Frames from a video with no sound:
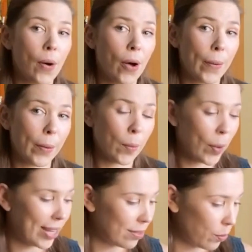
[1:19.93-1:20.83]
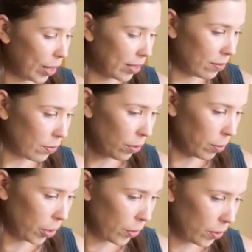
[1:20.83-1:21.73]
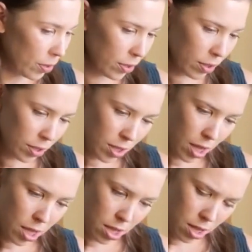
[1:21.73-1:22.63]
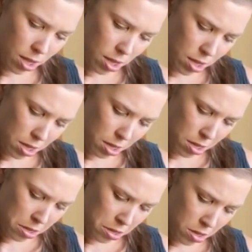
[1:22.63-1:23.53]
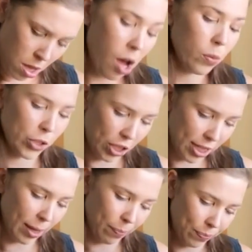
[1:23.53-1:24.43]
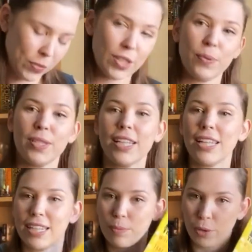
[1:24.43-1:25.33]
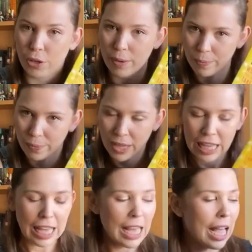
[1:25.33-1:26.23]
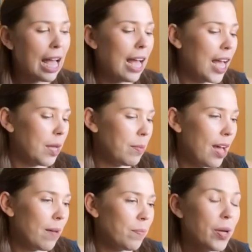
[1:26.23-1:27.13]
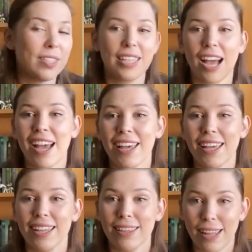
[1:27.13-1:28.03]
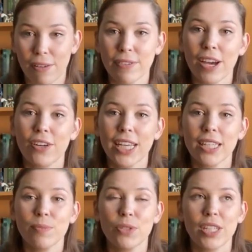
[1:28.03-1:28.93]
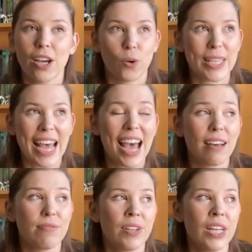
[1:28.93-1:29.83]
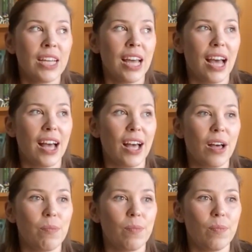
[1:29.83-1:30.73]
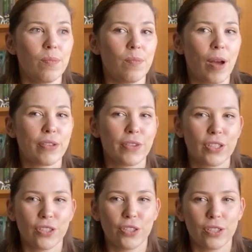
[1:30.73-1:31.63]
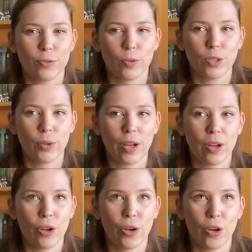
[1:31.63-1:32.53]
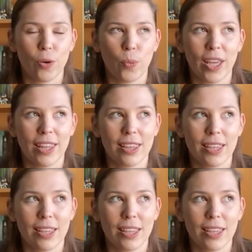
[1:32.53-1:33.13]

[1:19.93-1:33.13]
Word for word: Oh, wait, wait, for a Uh, oh, which theatre, yeah. So this was the London program. Um, personally, I love Carole King's music. I always have. Um, I was first introduced to her with,